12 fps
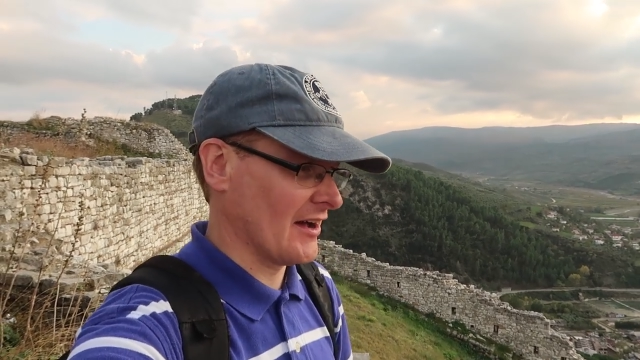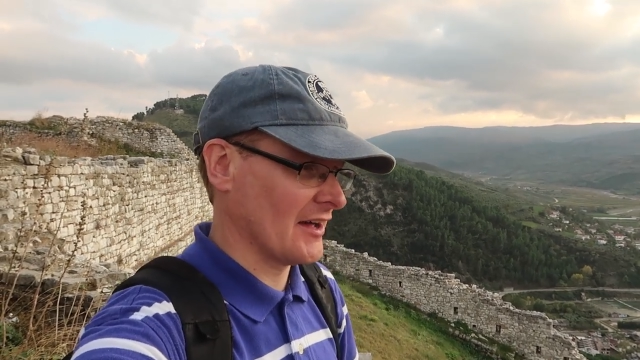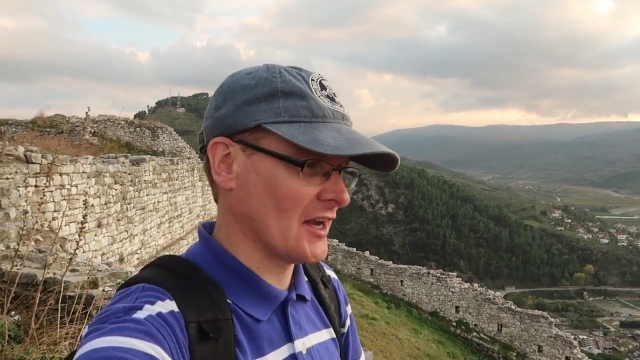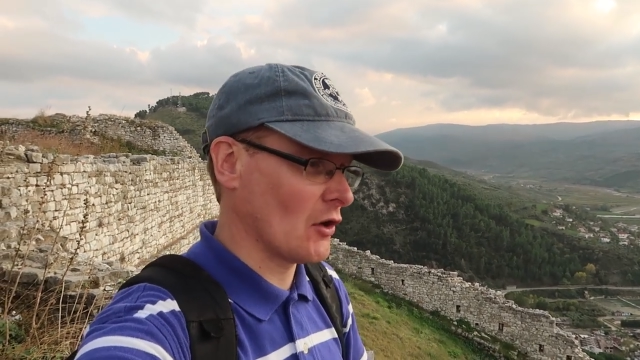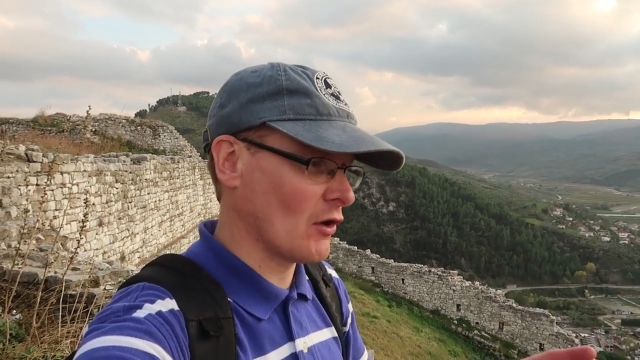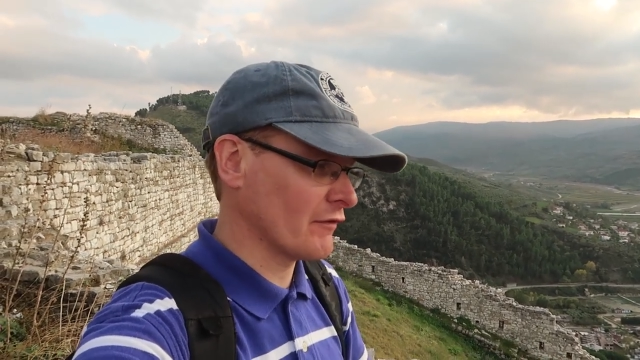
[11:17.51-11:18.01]

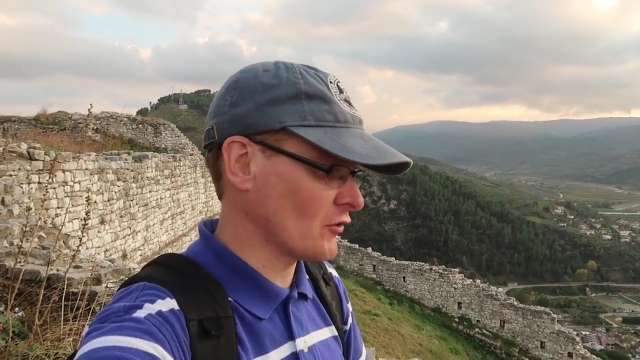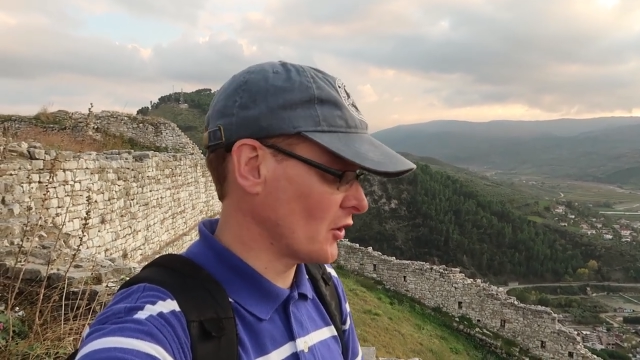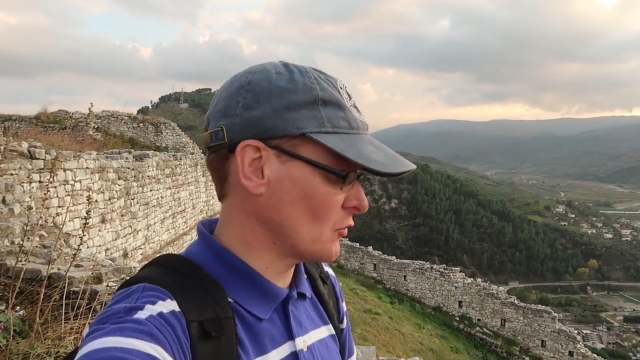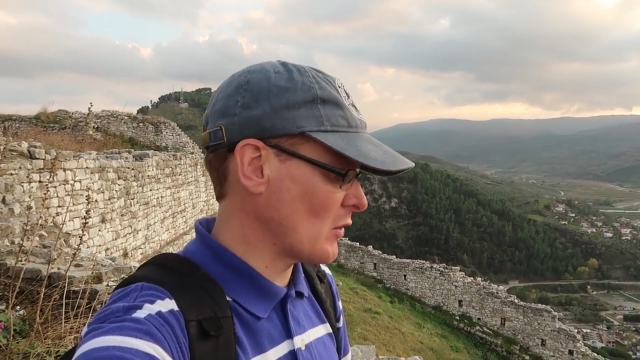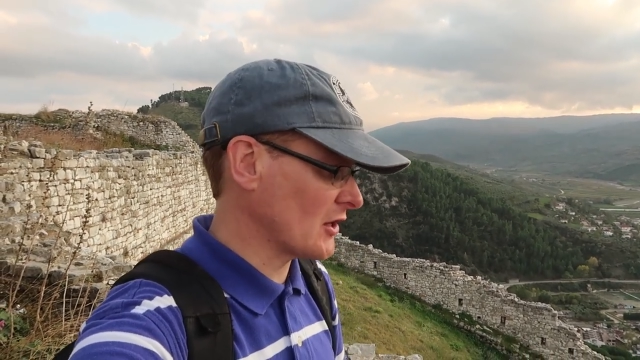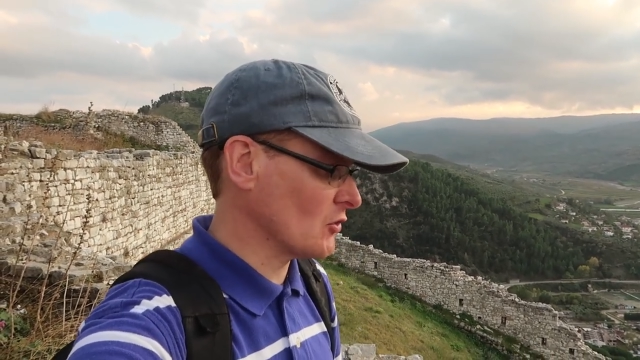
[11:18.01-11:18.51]
I know I've
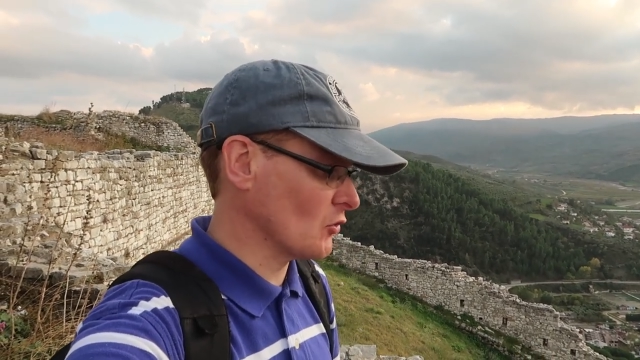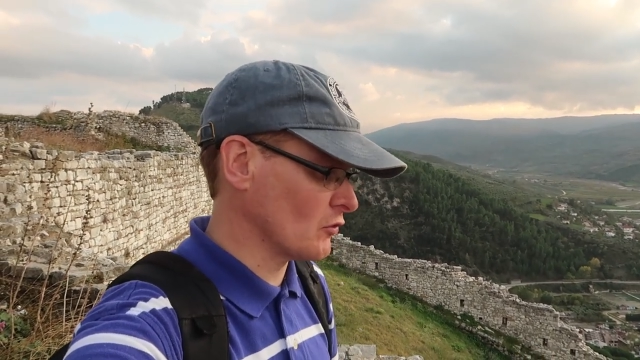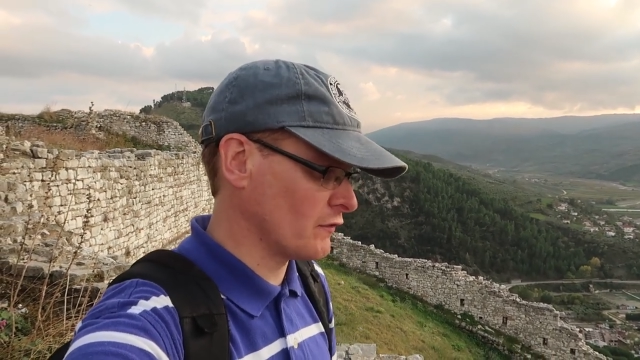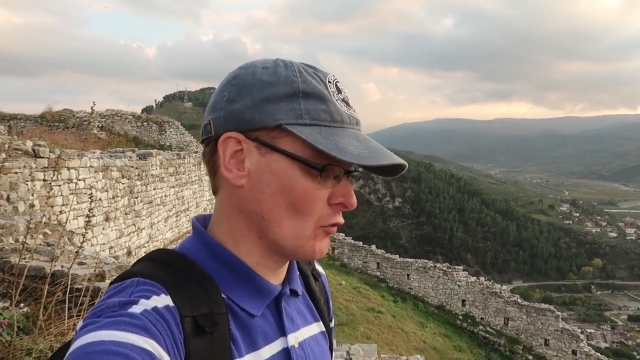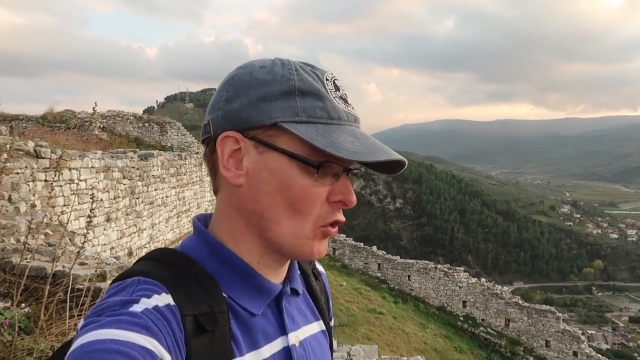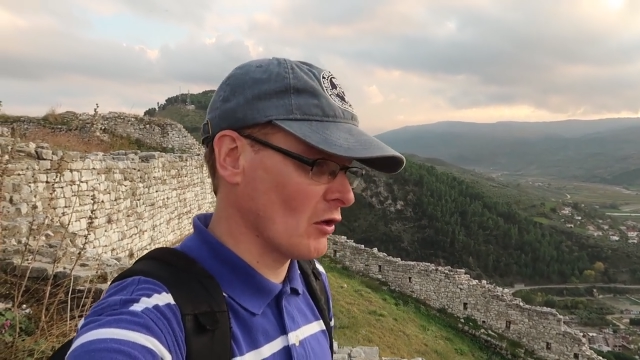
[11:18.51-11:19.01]
got a
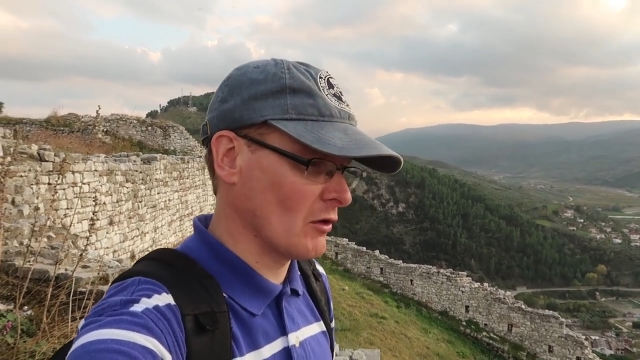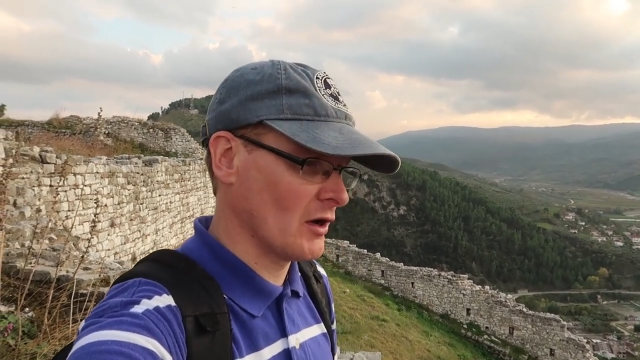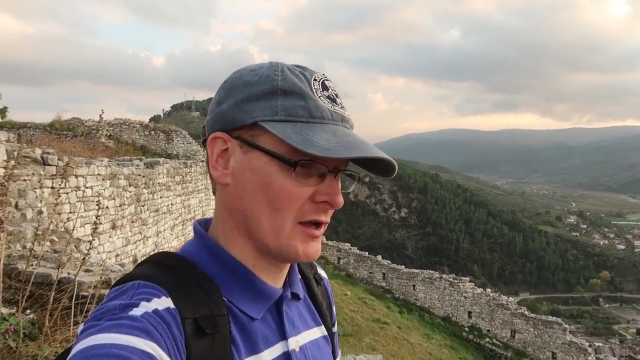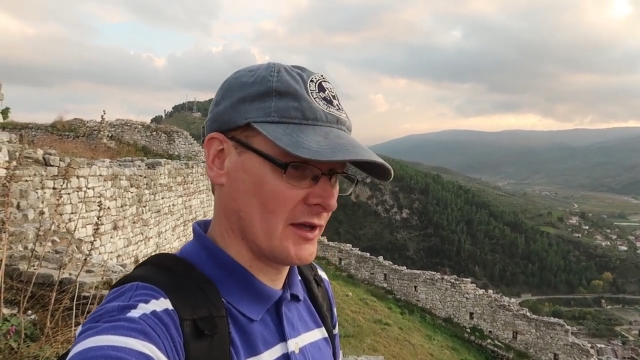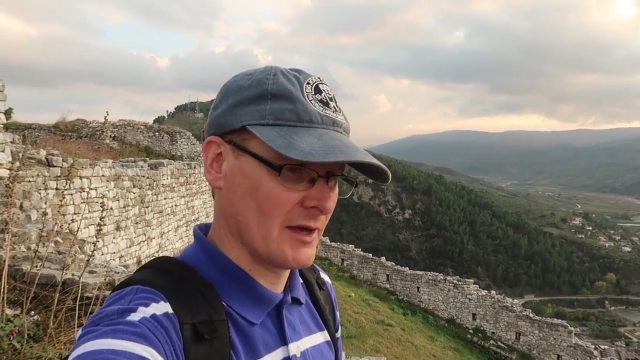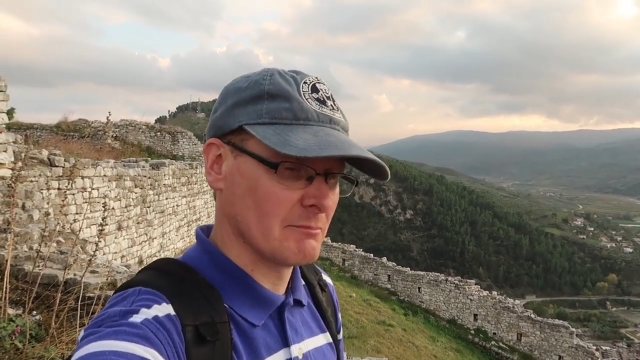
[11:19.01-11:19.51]
record for
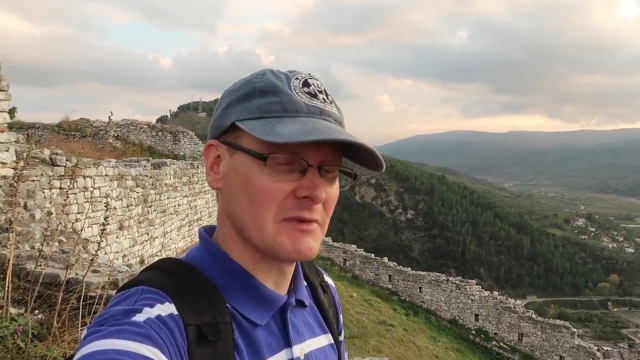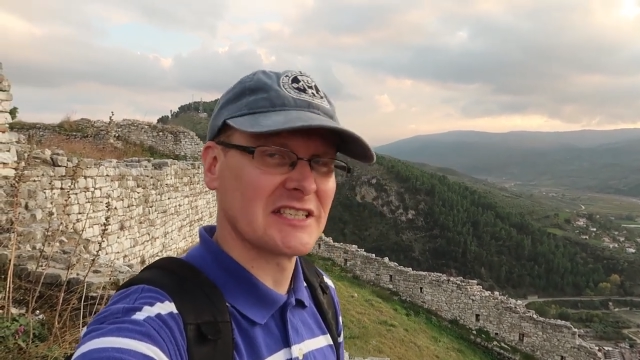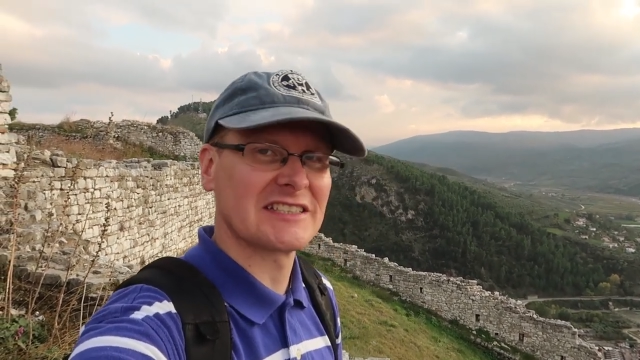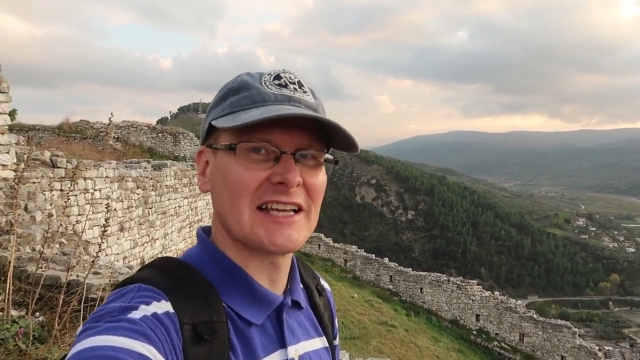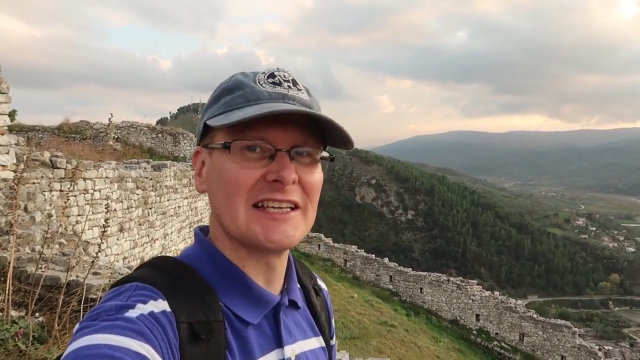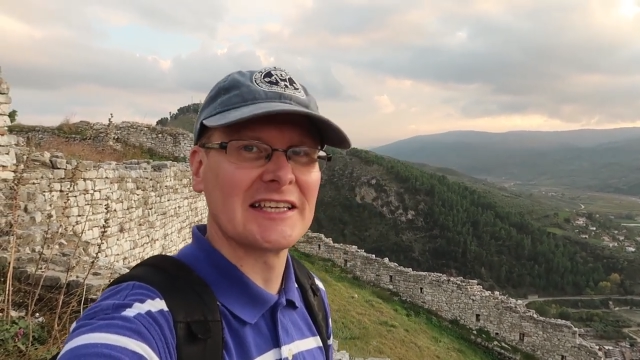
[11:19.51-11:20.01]

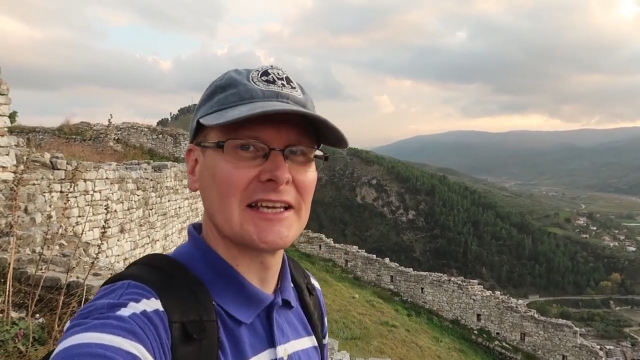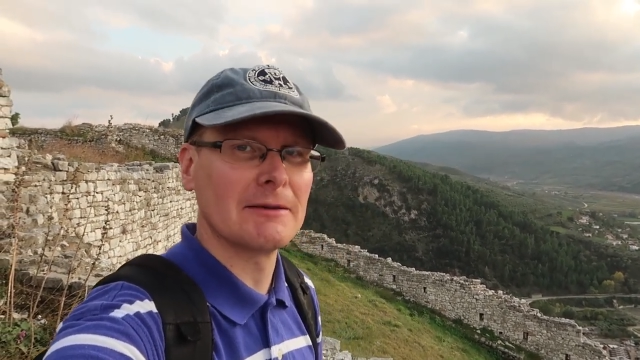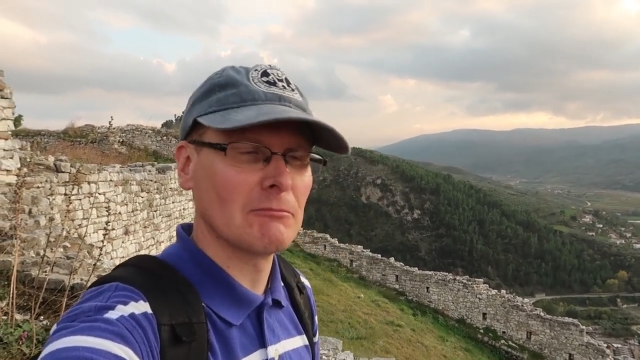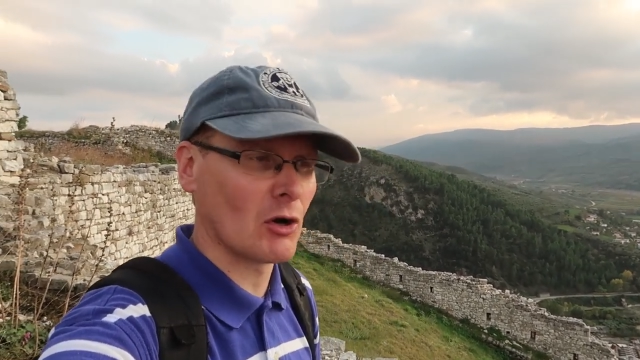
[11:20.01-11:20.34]
mistaking